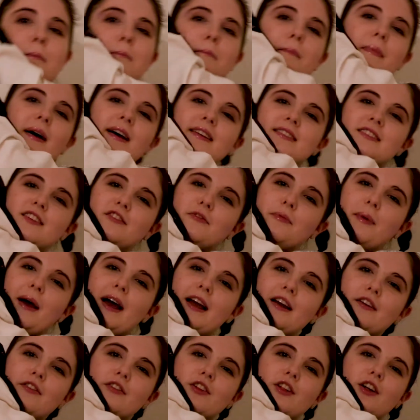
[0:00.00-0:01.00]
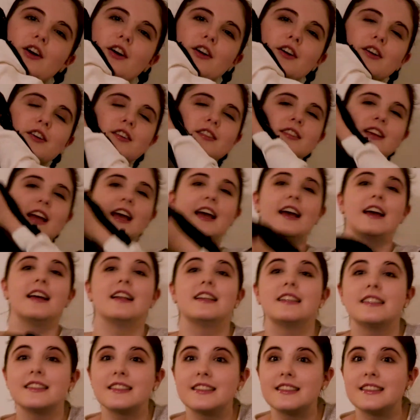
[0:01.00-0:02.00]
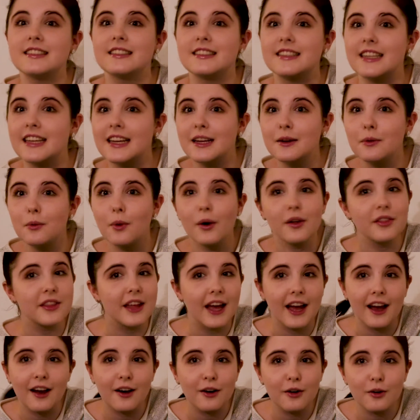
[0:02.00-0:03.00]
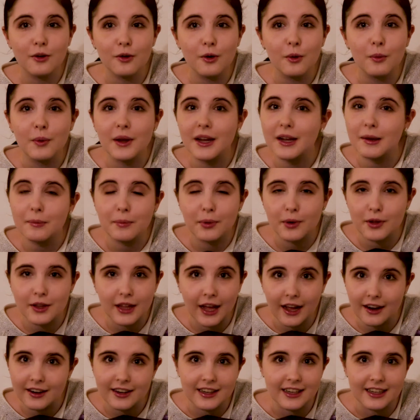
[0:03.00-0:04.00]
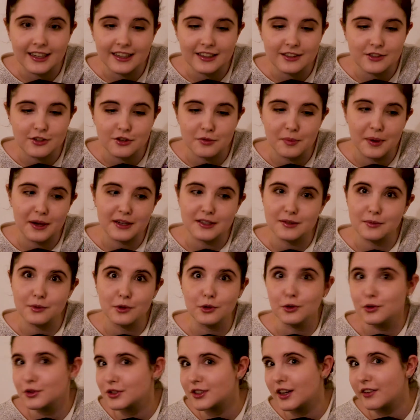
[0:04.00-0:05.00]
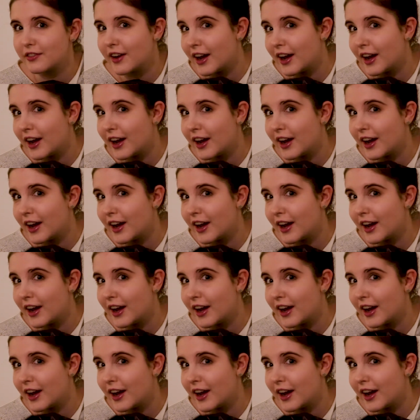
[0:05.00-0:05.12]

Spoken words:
massive bag of clothes and see what the hell we can pull out of here to make some cool stuff